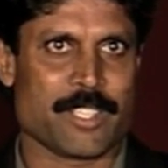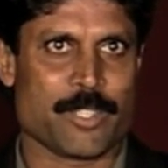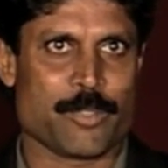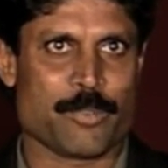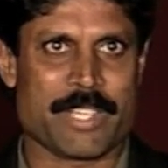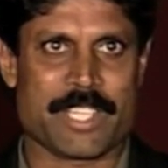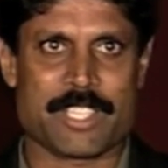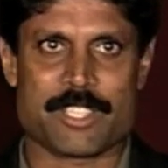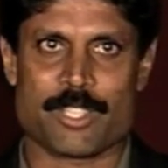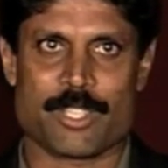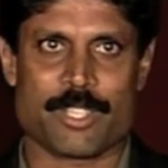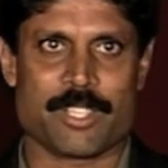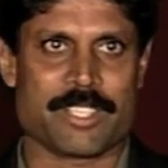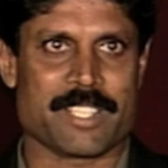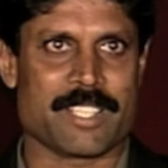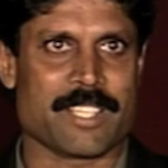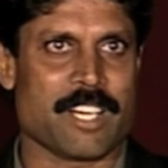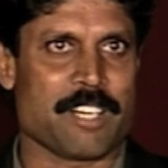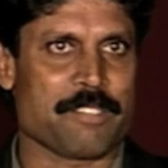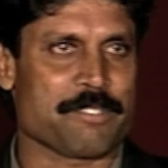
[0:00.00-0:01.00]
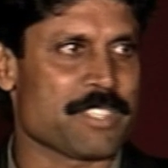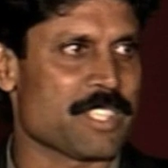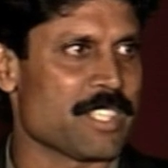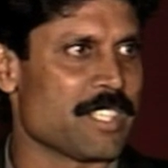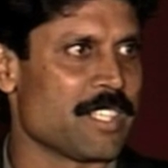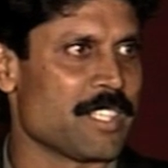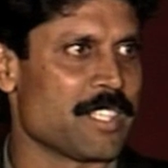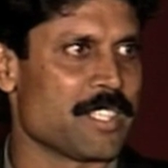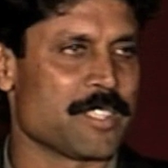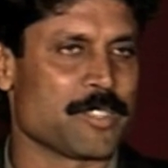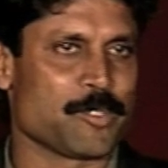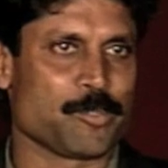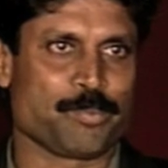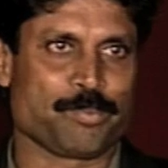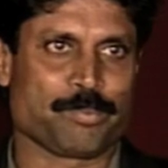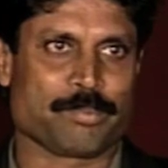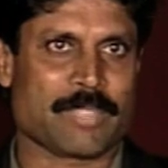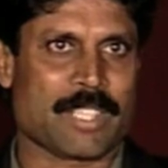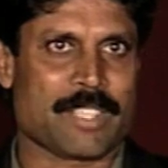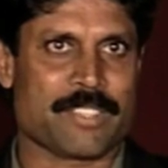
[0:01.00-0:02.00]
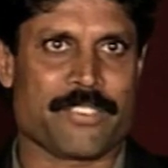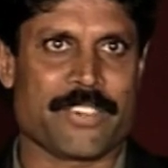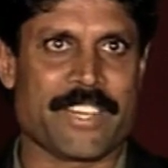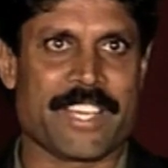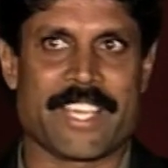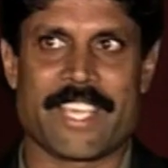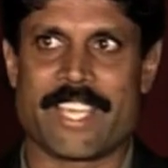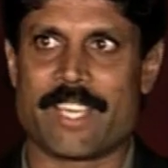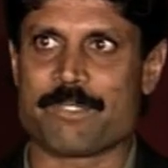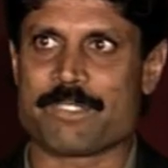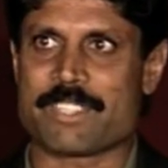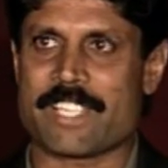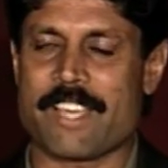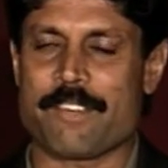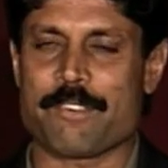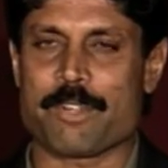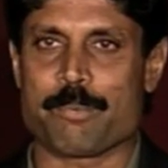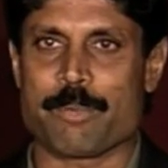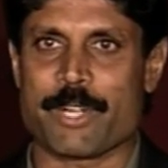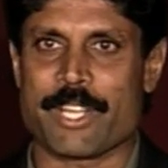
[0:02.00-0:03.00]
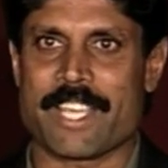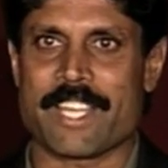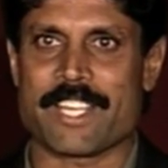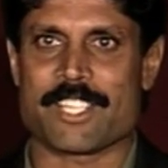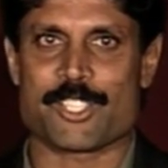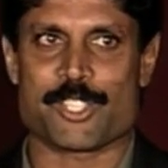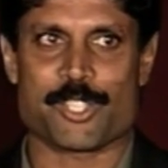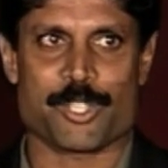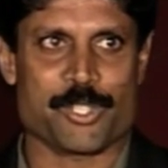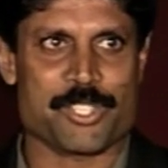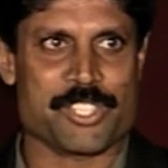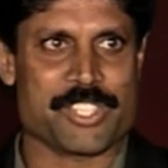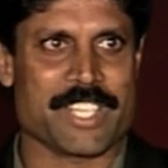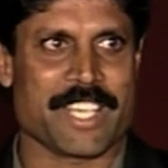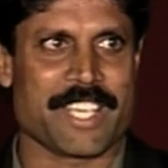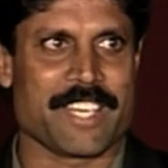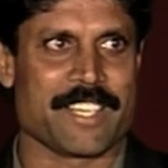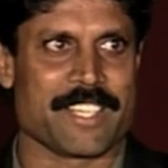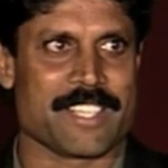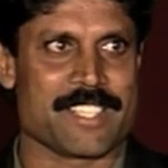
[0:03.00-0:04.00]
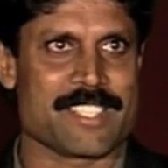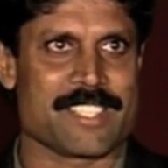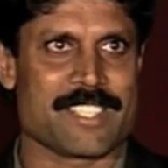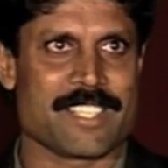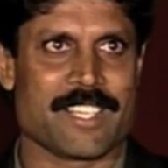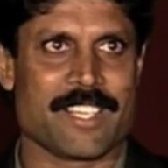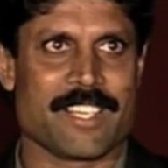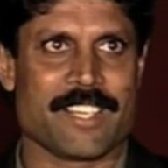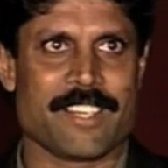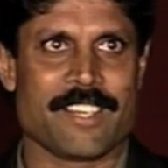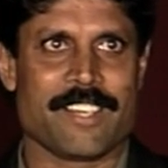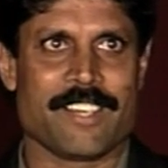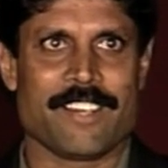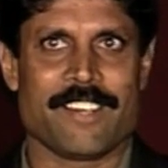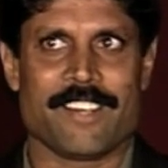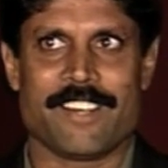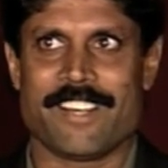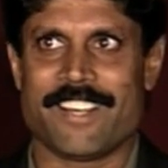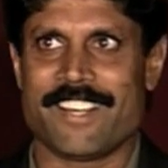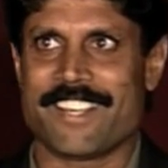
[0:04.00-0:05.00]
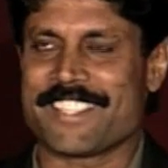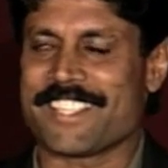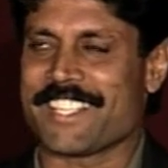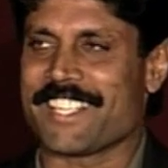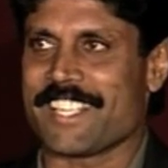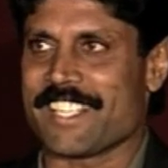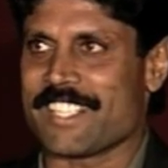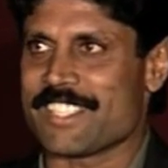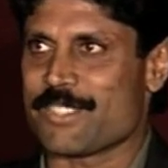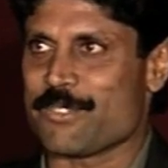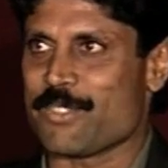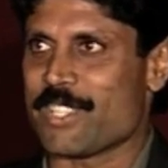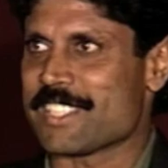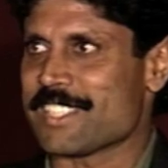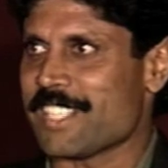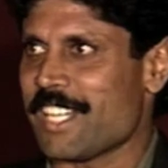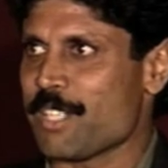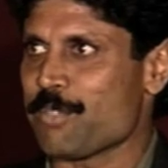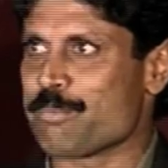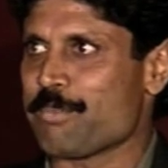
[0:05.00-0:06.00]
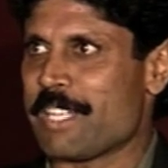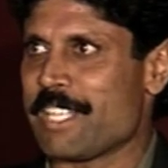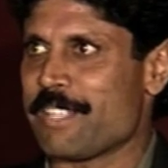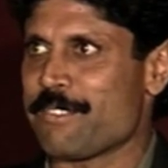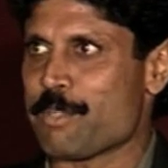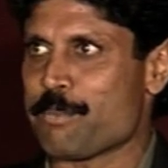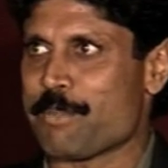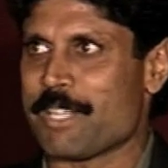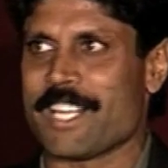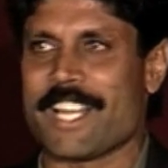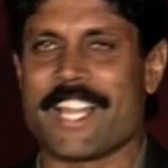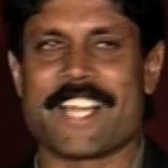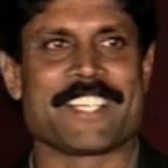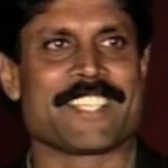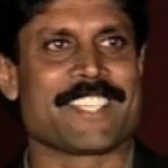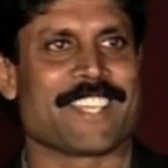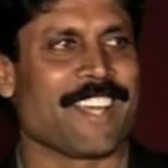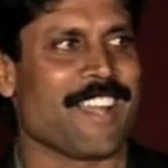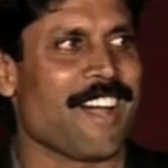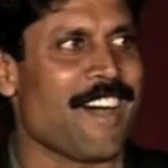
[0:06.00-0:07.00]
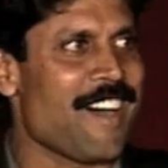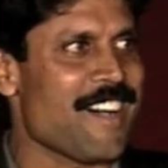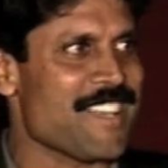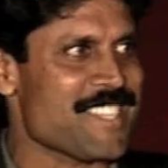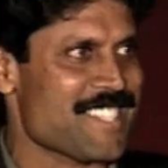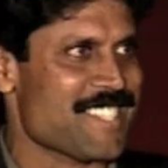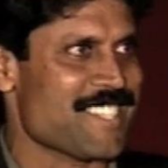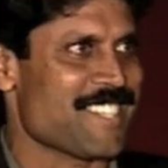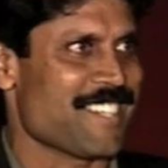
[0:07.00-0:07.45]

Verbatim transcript: went on after 3 games, everybody gets so serious. I think it was unbelievable. And last,